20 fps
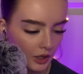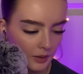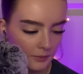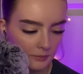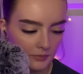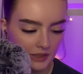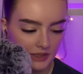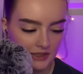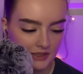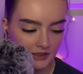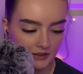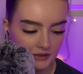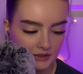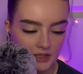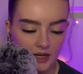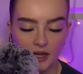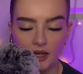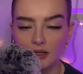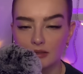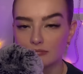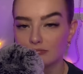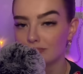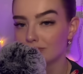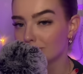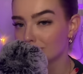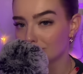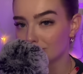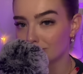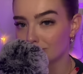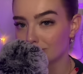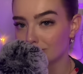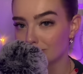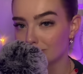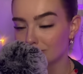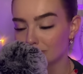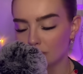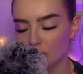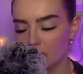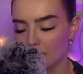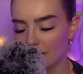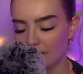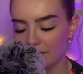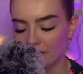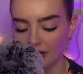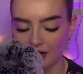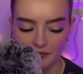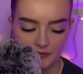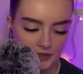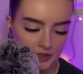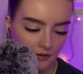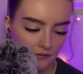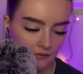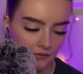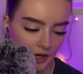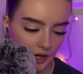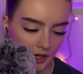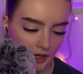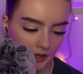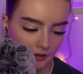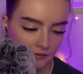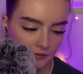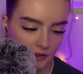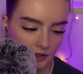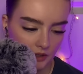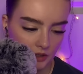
Matilda, one of my faves, 5.